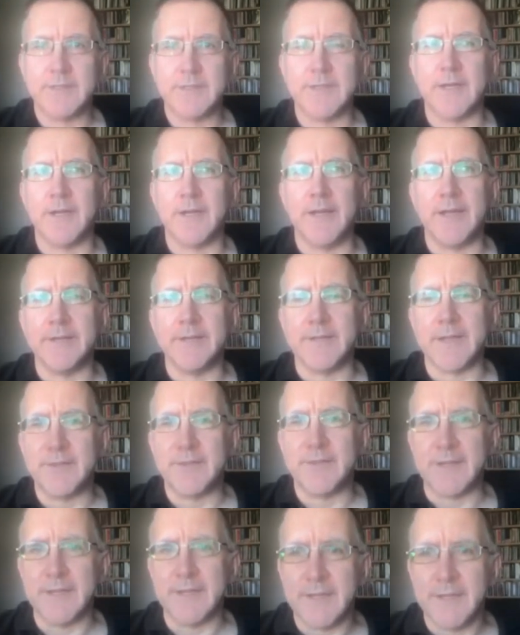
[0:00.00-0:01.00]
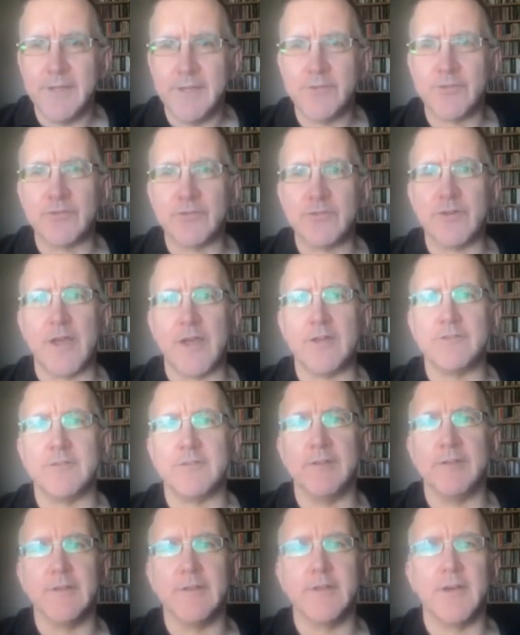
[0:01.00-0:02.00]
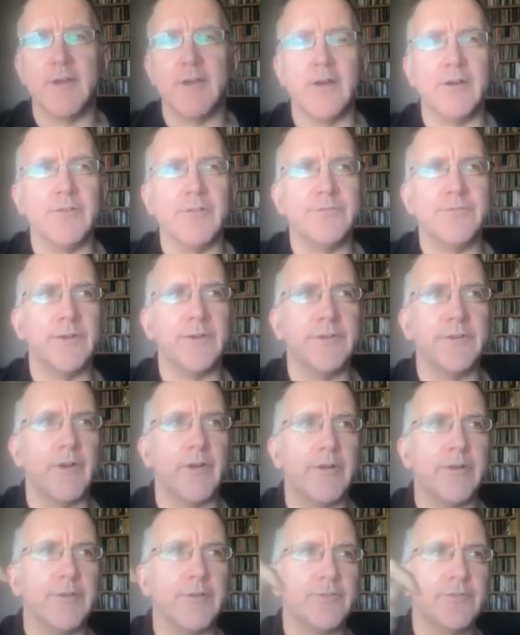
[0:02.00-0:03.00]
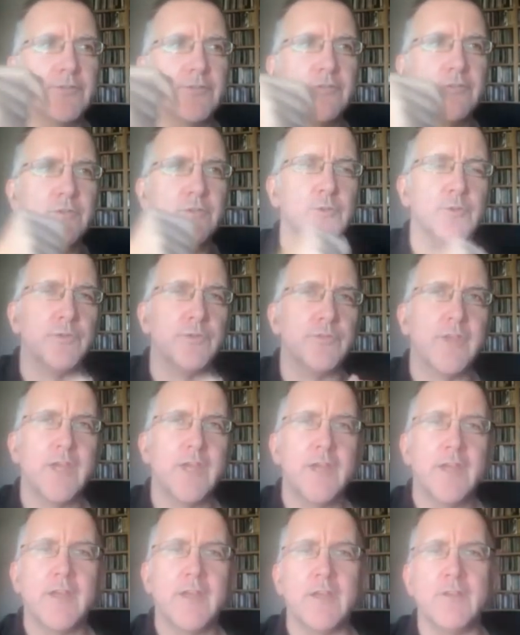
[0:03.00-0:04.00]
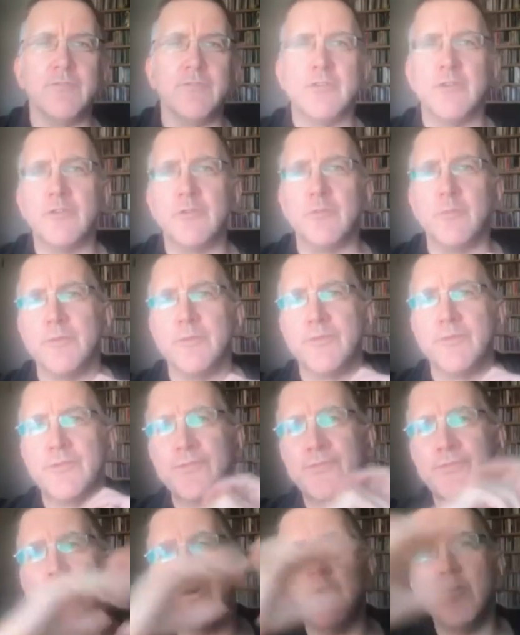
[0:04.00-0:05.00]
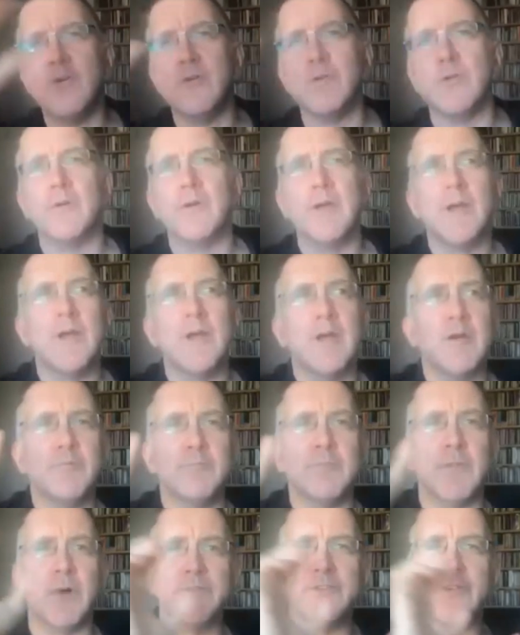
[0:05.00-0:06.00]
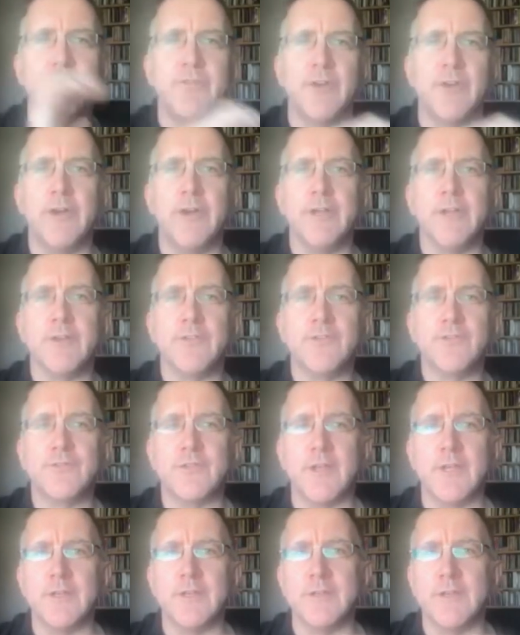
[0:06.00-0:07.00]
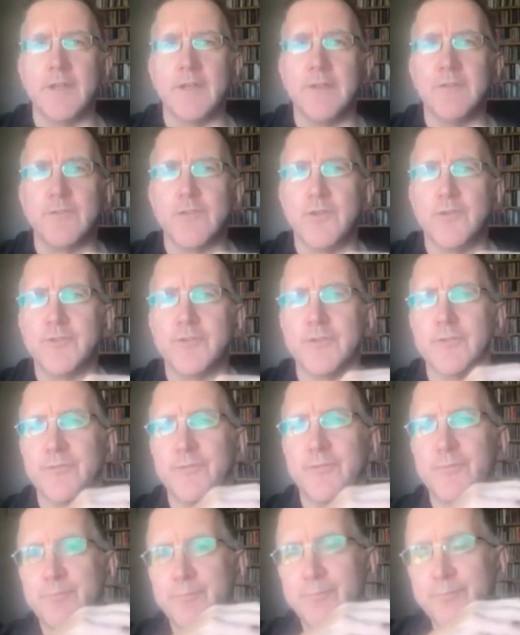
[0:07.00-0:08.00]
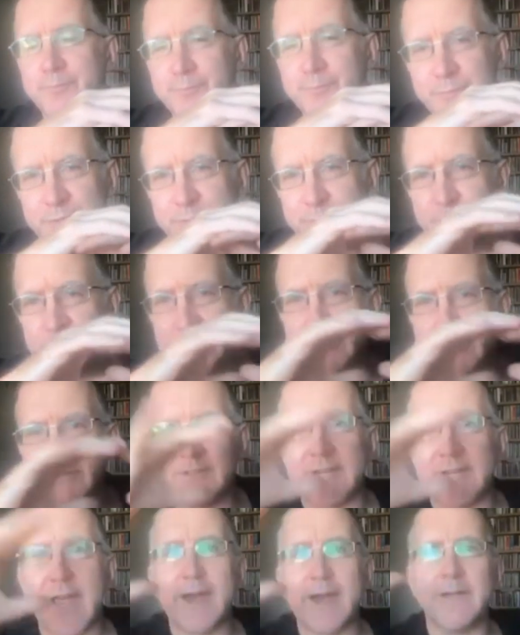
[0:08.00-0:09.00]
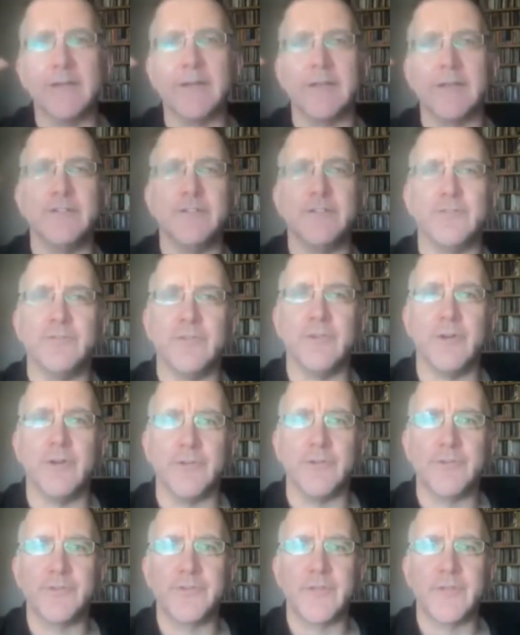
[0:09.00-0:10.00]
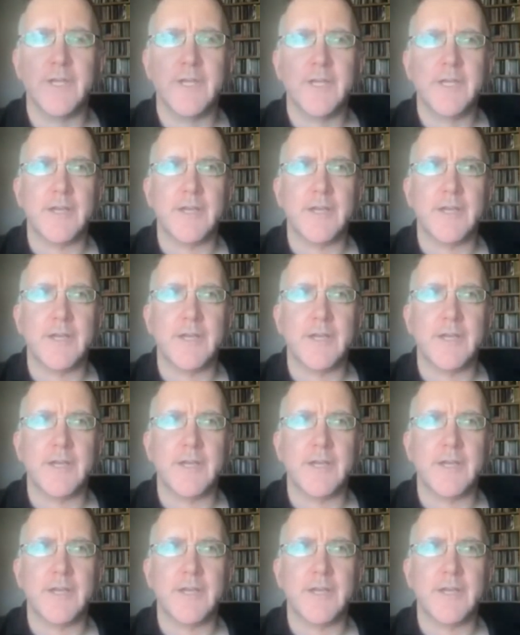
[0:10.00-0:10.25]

And I think it is a tragedy of an artist whose influence was so multivarious and so sort of spectacularly diverse.